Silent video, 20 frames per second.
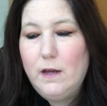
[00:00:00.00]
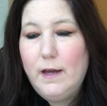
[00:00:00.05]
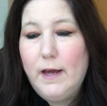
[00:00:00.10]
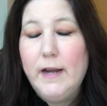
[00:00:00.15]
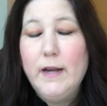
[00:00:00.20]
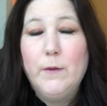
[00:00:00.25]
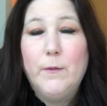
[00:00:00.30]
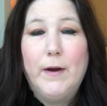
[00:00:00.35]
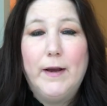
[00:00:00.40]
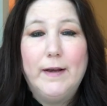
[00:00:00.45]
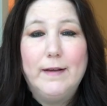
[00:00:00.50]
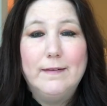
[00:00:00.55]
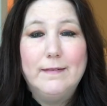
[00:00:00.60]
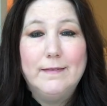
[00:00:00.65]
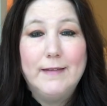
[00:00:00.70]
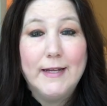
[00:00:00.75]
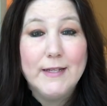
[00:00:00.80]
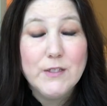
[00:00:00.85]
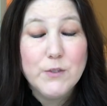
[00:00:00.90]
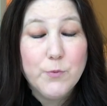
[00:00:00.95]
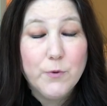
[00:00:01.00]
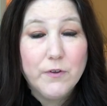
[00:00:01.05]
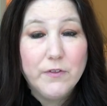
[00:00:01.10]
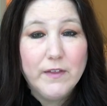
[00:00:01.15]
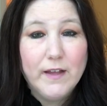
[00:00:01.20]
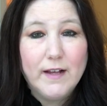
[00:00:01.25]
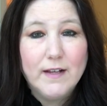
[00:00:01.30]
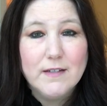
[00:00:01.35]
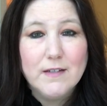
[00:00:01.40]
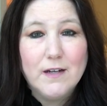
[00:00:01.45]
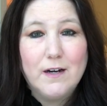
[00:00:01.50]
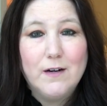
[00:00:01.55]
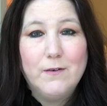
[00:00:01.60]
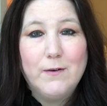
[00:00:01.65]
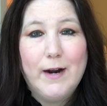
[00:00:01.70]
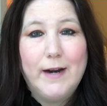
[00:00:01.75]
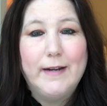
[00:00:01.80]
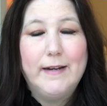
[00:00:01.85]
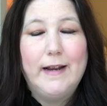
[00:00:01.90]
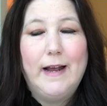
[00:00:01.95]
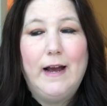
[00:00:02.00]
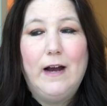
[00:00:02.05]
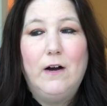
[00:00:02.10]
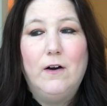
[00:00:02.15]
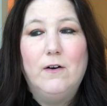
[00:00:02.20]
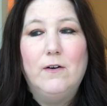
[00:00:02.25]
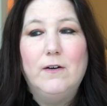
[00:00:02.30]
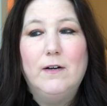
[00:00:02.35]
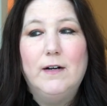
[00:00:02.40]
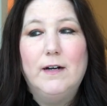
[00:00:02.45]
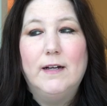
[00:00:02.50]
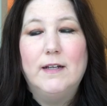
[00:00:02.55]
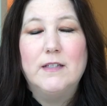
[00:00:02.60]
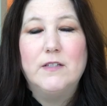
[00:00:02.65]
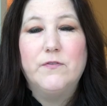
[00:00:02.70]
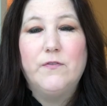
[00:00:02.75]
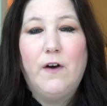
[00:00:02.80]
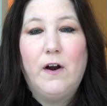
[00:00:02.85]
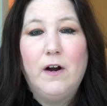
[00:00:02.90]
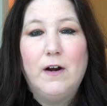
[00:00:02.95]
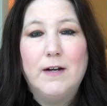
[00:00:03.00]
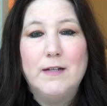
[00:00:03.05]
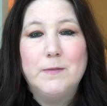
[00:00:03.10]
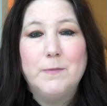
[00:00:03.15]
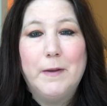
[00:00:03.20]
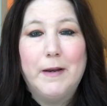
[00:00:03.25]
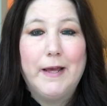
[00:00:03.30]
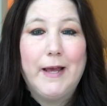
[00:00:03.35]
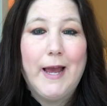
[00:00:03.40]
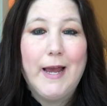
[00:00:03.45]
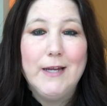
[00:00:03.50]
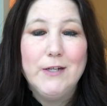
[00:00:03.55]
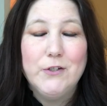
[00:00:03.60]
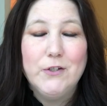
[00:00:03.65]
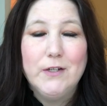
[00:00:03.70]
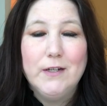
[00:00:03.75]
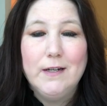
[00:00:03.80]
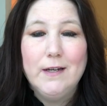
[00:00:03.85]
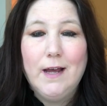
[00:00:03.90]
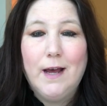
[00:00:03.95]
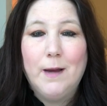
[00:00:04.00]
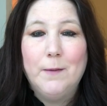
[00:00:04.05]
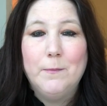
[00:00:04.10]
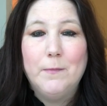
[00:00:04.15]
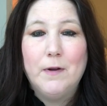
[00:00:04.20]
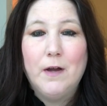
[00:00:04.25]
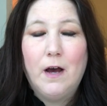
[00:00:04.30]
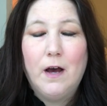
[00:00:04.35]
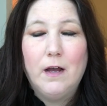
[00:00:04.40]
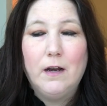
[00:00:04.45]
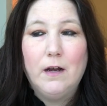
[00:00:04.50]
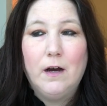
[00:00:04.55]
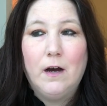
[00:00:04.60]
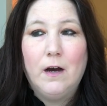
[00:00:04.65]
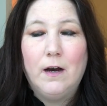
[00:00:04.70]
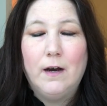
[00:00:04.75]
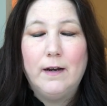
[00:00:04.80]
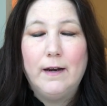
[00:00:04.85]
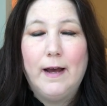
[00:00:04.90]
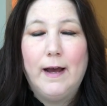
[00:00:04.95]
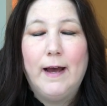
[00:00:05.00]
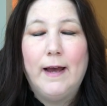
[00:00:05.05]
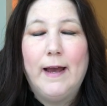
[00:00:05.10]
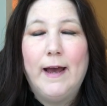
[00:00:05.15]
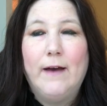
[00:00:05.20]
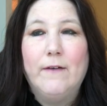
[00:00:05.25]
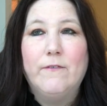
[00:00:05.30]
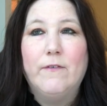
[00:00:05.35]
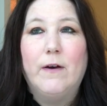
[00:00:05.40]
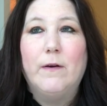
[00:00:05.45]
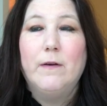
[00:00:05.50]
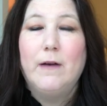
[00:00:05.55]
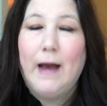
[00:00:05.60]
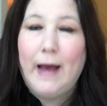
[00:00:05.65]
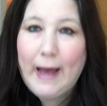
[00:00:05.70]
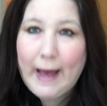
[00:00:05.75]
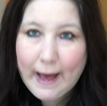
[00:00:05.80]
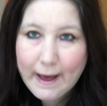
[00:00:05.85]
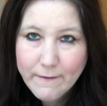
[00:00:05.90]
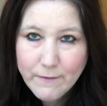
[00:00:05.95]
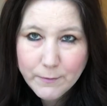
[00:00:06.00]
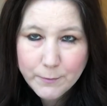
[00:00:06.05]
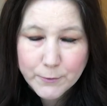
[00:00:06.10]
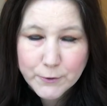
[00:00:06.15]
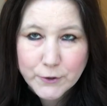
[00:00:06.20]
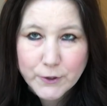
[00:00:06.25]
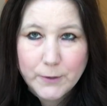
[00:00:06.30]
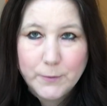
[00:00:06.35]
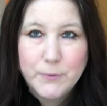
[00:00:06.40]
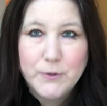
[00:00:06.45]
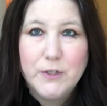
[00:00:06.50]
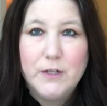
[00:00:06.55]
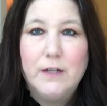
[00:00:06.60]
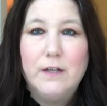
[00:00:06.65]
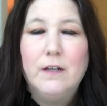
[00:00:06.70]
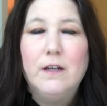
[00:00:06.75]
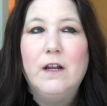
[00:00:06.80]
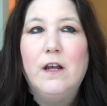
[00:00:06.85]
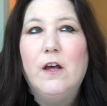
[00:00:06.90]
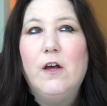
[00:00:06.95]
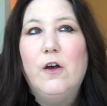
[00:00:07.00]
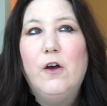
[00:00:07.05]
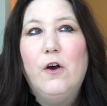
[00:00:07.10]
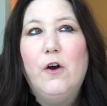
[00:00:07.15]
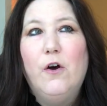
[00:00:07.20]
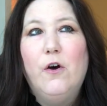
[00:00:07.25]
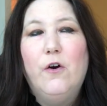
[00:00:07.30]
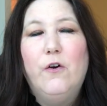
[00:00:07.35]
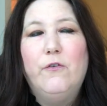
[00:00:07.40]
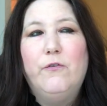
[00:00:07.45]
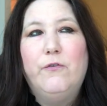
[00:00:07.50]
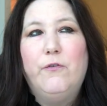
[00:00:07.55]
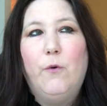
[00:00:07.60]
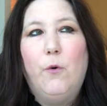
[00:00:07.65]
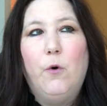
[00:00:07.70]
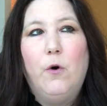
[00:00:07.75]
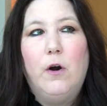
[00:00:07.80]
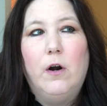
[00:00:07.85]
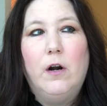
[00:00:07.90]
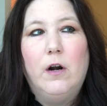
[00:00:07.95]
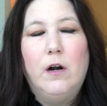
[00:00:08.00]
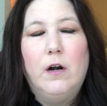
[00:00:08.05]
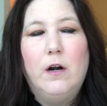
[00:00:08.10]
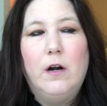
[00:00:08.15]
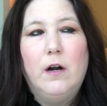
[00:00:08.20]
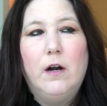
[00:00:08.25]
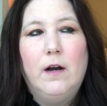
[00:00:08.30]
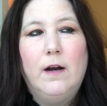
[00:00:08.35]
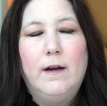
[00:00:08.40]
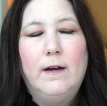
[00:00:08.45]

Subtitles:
anyway, that's where things are right now. As far as medication, I'm not on. I have a prescription for